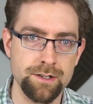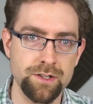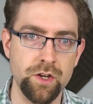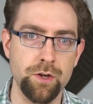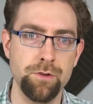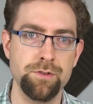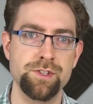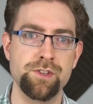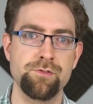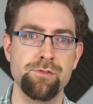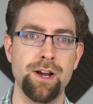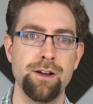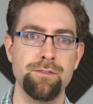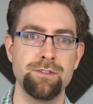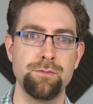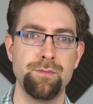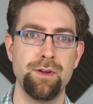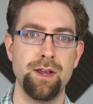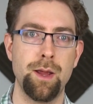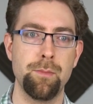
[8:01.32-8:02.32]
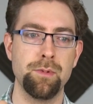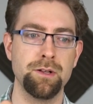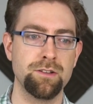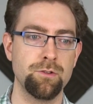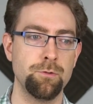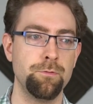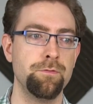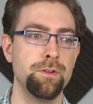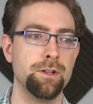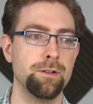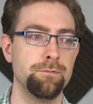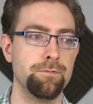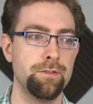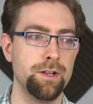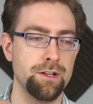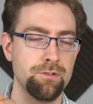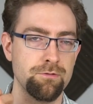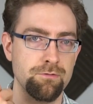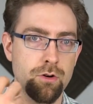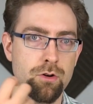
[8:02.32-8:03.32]
Do you strive to be able to
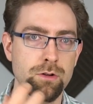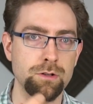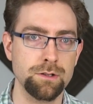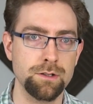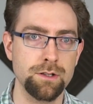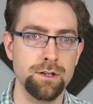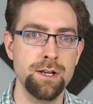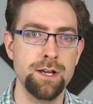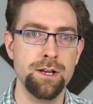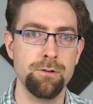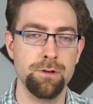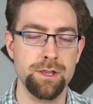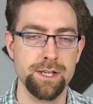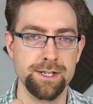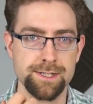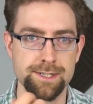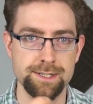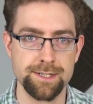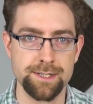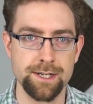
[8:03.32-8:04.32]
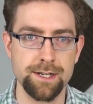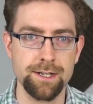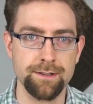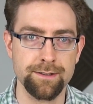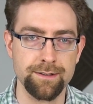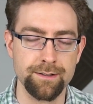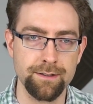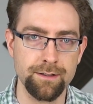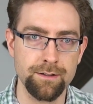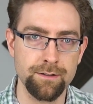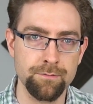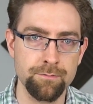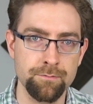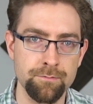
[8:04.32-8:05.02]
fulfill a role within society?